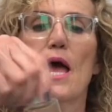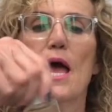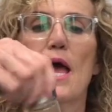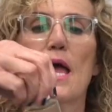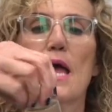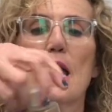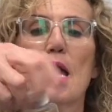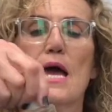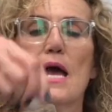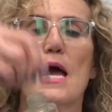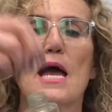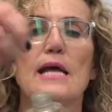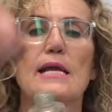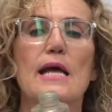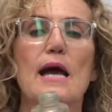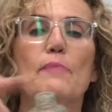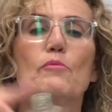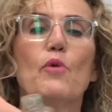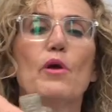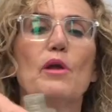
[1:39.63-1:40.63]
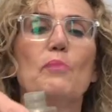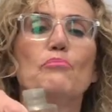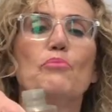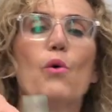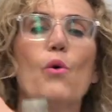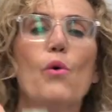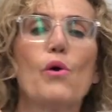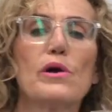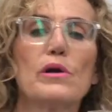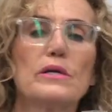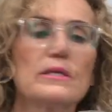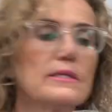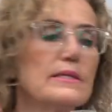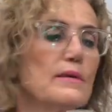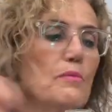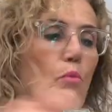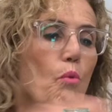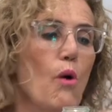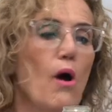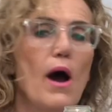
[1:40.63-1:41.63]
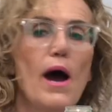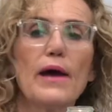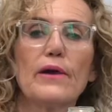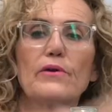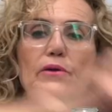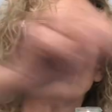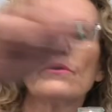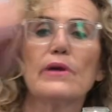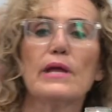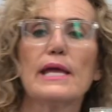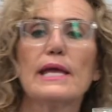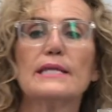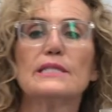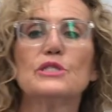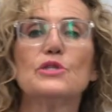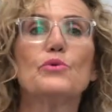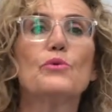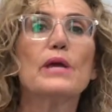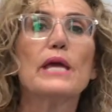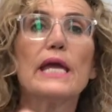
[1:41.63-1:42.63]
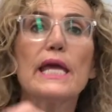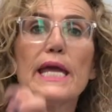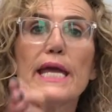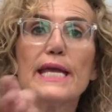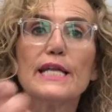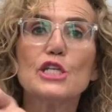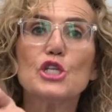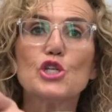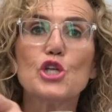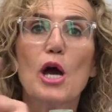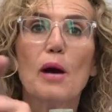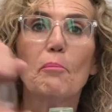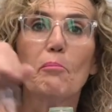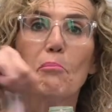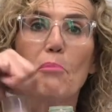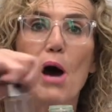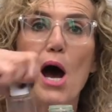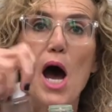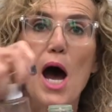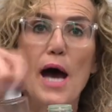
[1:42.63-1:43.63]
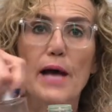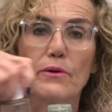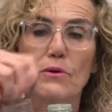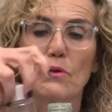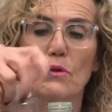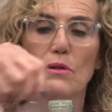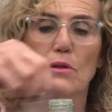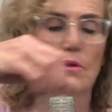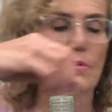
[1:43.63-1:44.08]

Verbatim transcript: And I'm going to pour some water into each bottle.